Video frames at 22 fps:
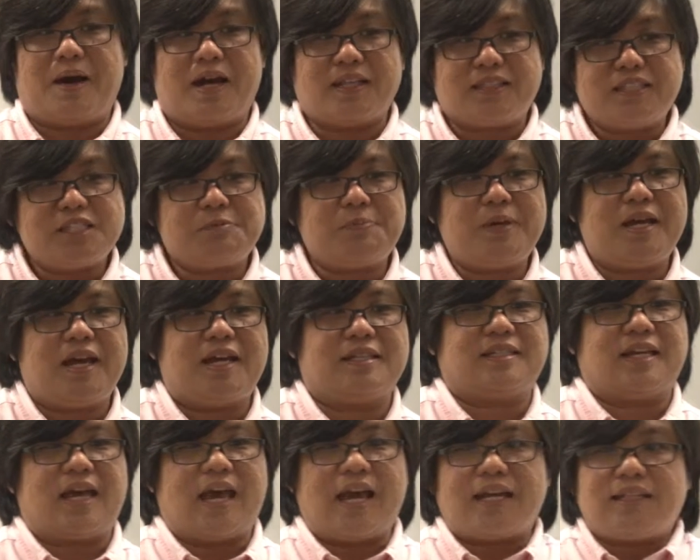participate
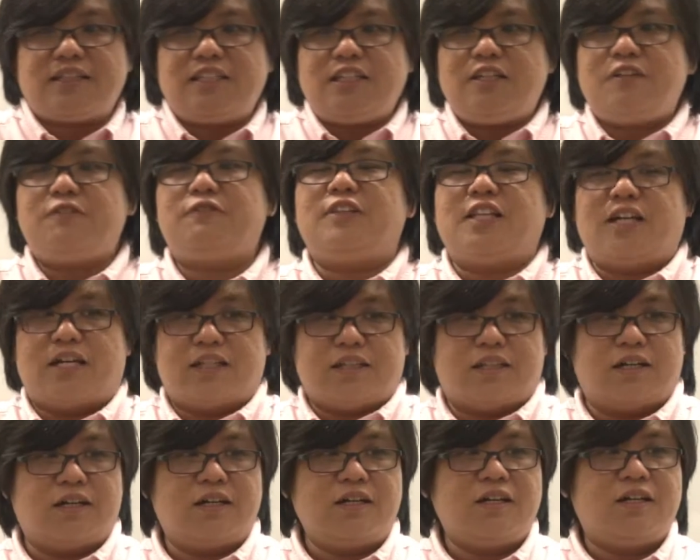as an active
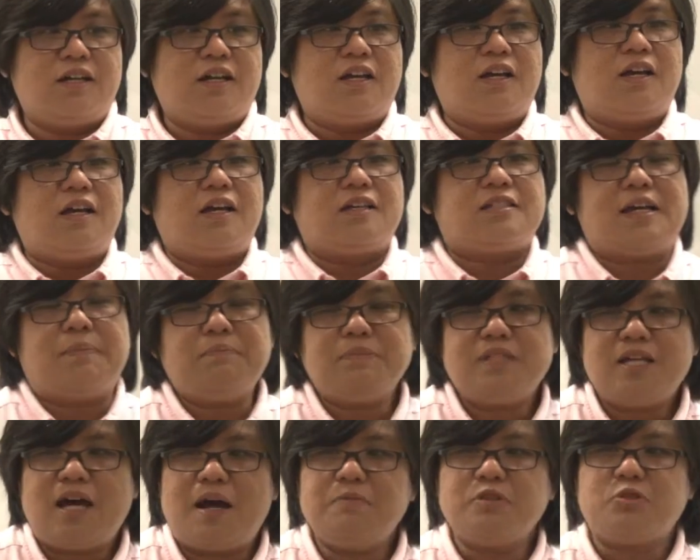learner.
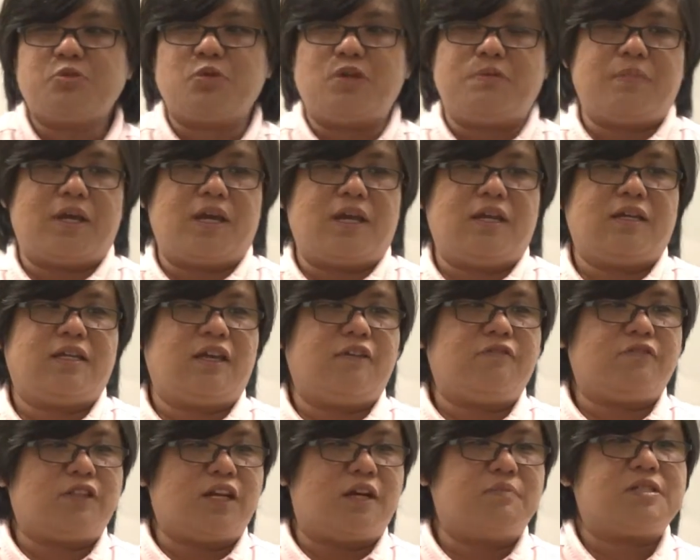Sometimes we may
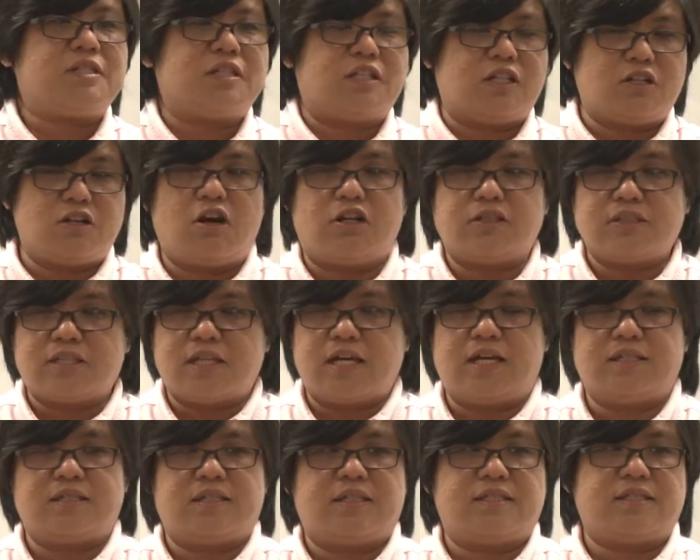give them certain
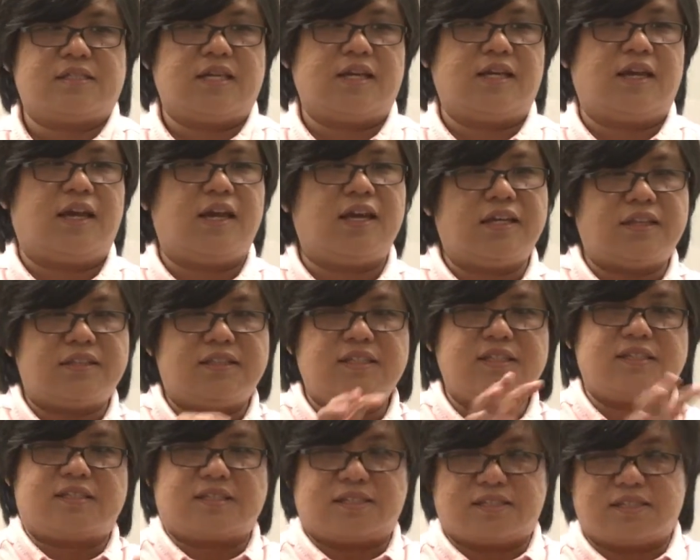content and say, hey,
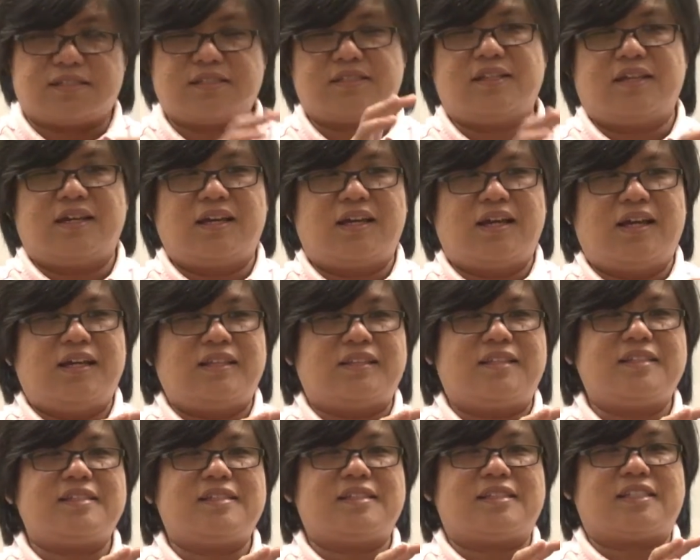this is,
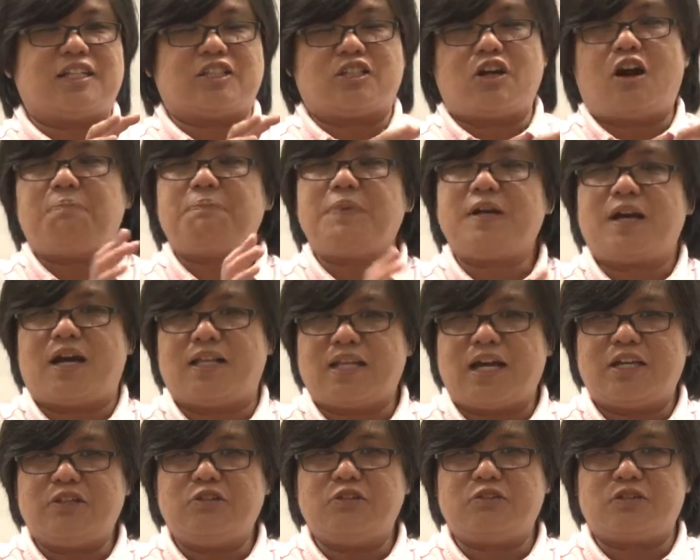this is the topic I'd
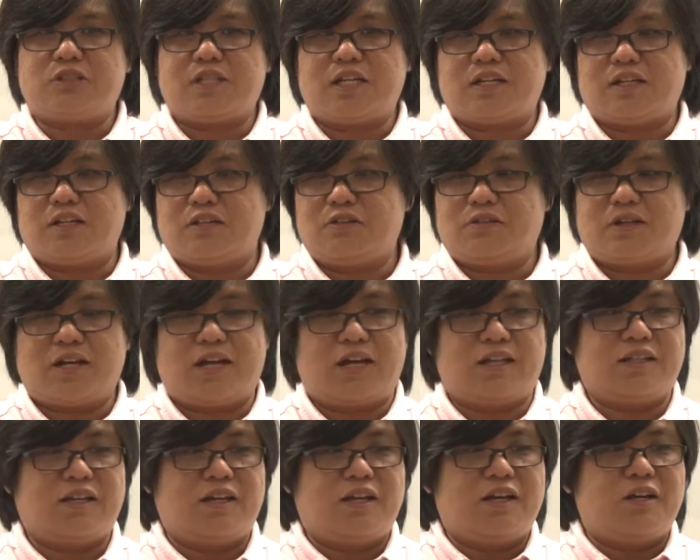like you to take a look
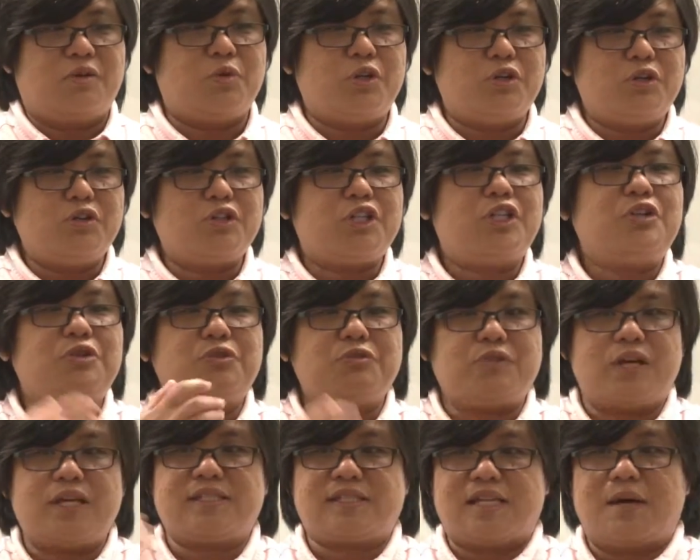at. Will you
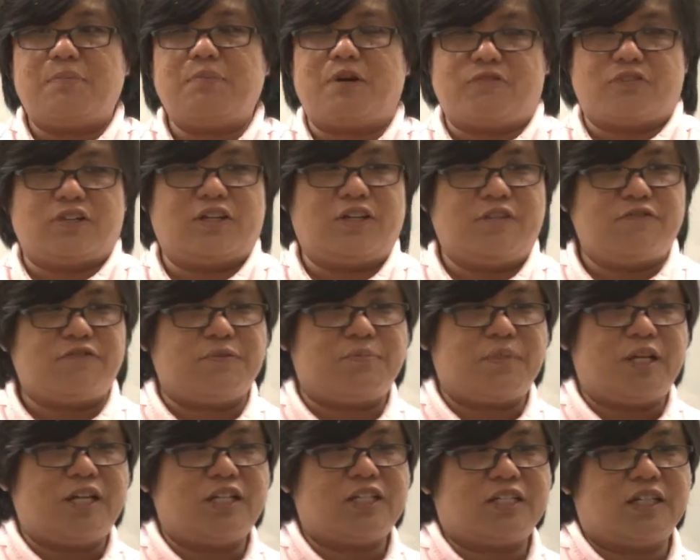curate some of the
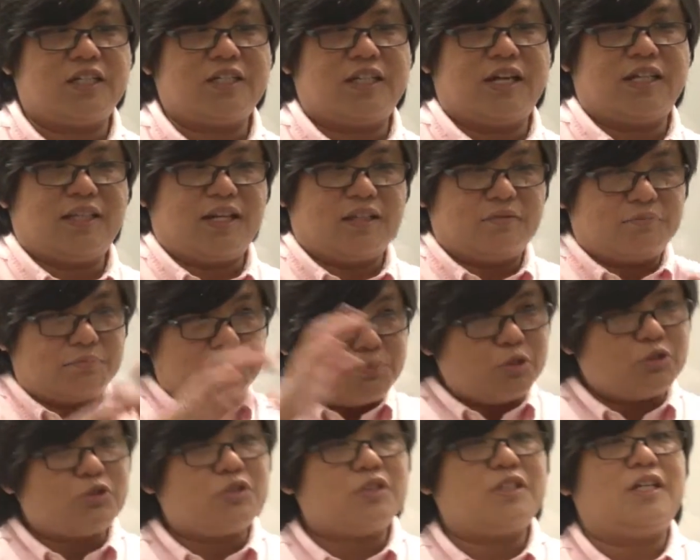information and then
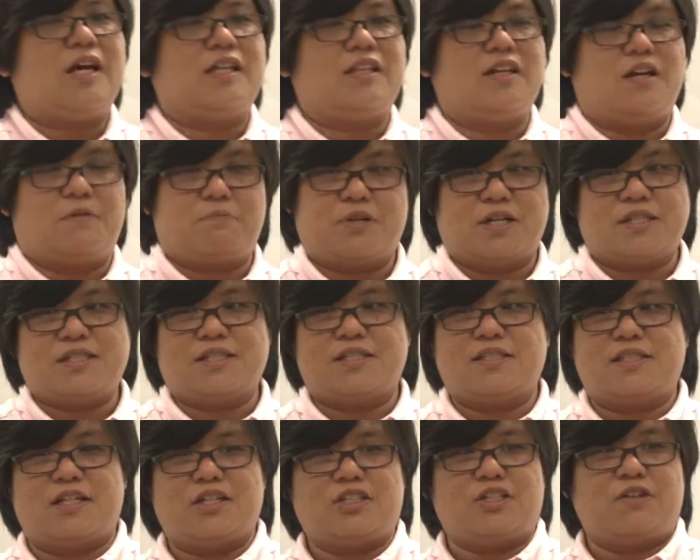put together a
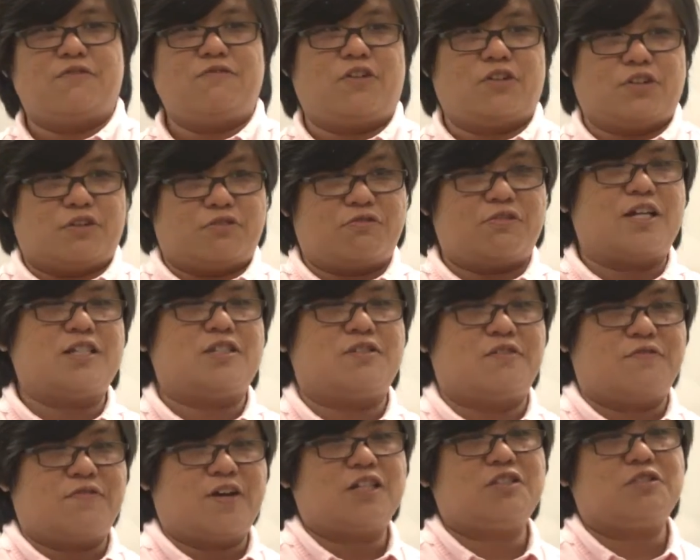presentation for the rest
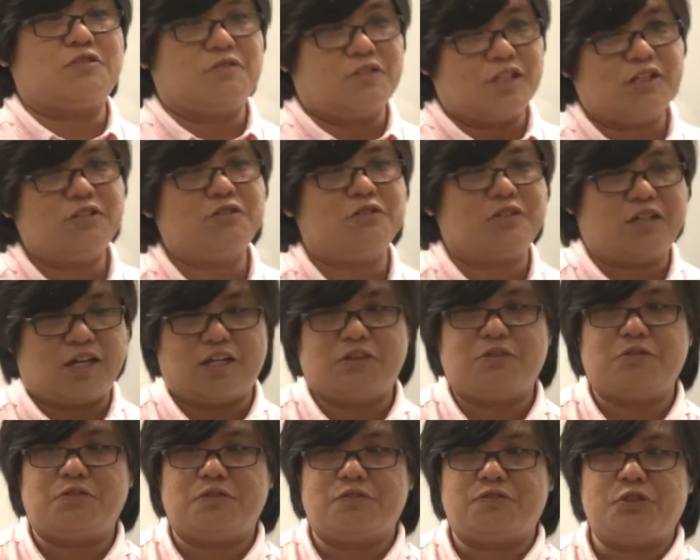of us to learn
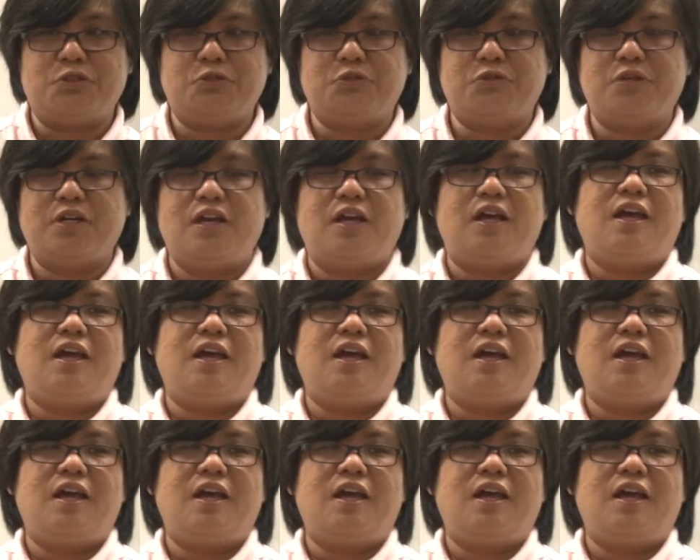together with you?